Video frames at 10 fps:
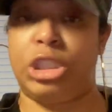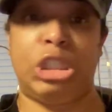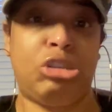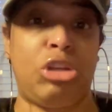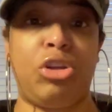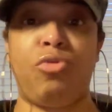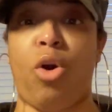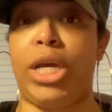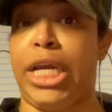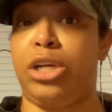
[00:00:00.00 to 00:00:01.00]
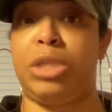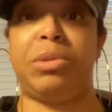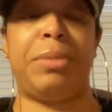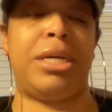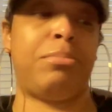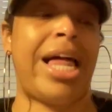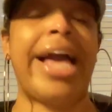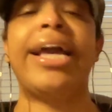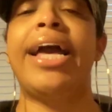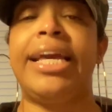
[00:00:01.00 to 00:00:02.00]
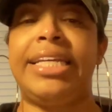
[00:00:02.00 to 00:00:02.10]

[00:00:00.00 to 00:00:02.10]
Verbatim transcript: See, there's nothing wrong inherently with being black.